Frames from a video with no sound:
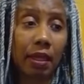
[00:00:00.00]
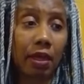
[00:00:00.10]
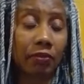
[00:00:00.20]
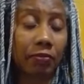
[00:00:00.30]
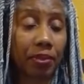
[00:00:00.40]

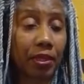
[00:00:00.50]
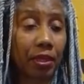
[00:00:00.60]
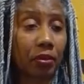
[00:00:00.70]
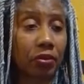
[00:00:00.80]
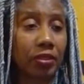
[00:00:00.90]
of
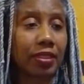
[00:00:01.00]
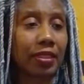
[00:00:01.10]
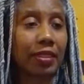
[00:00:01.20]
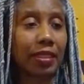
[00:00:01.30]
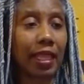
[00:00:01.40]
pills
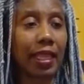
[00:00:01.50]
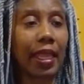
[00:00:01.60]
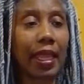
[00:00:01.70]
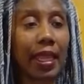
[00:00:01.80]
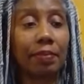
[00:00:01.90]
that they
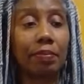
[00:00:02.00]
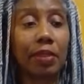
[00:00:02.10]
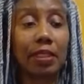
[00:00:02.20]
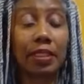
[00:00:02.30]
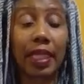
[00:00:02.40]
had
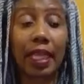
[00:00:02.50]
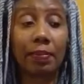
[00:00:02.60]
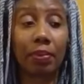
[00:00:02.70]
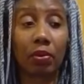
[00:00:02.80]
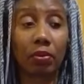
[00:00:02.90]

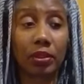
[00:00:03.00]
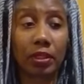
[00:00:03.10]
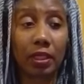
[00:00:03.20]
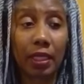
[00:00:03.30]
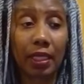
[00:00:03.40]
mislabeled
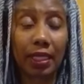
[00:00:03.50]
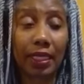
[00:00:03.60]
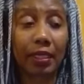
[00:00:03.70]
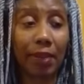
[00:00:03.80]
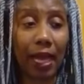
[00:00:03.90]

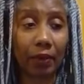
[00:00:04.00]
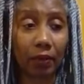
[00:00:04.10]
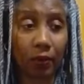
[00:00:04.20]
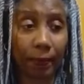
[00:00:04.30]
in the bottle.